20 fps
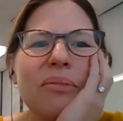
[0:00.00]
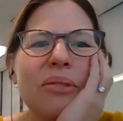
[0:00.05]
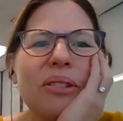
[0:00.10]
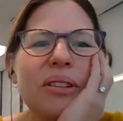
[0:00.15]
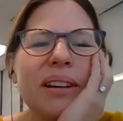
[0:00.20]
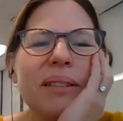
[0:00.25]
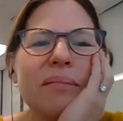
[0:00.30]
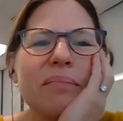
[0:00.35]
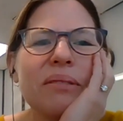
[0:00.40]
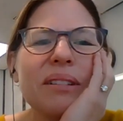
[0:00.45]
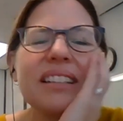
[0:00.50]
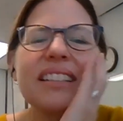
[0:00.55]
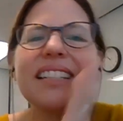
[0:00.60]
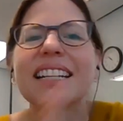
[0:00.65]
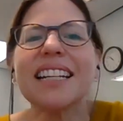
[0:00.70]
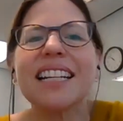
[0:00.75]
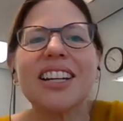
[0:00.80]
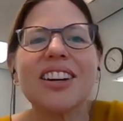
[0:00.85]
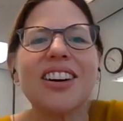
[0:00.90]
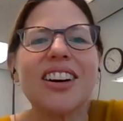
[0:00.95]
Good morning,
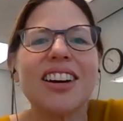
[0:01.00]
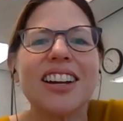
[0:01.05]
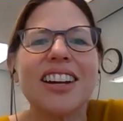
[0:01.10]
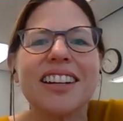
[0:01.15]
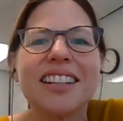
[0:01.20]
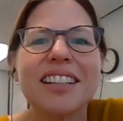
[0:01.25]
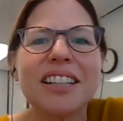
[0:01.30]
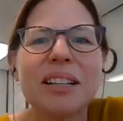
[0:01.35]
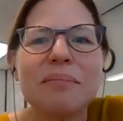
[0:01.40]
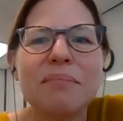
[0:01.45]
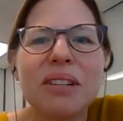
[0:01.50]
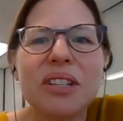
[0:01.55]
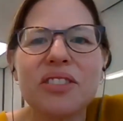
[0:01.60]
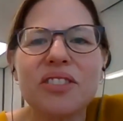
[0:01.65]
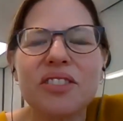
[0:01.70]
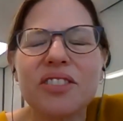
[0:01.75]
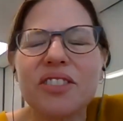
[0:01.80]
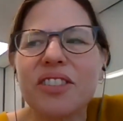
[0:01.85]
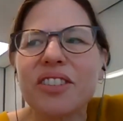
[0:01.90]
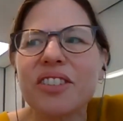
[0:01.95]
President Kahn and
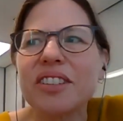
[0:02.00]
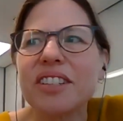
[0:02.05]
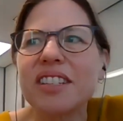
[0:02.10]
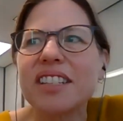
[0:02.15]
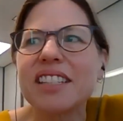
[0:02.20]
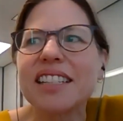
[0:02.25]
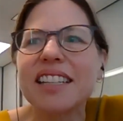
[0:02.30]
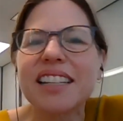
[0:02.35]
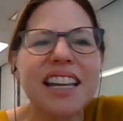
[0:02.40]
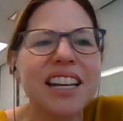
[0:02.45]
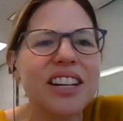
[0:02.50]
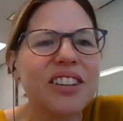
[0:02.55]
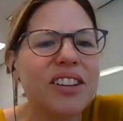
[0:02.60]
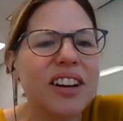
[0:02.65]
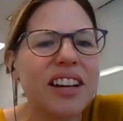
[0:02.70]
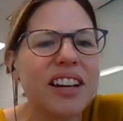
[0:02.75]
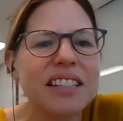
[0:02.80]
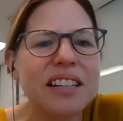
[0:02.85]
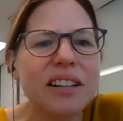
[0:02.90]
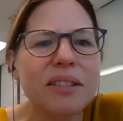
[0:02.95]
commissioners.
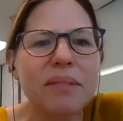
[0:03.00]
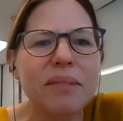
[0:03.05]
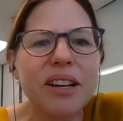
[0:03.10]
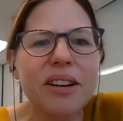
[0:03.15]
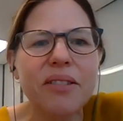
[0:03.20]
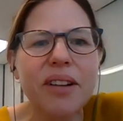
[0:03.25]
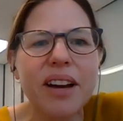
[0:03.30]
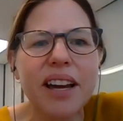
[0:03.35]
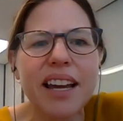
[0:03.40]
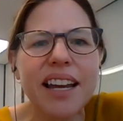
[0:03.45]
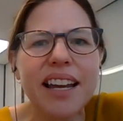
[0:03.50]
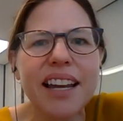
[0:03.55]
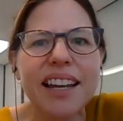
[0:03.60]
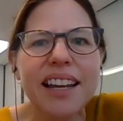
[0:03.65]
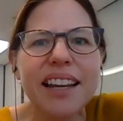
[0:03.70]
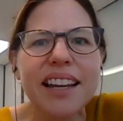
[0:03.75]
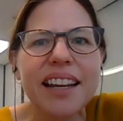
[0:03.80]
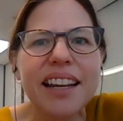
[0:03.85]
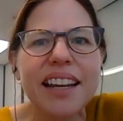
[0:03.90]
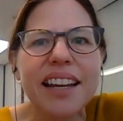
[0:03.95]
Can you guys hear me
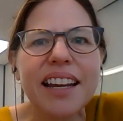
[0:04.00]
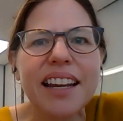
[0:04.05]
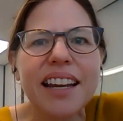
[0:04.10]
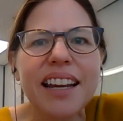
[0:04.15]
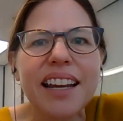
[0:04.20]
okay?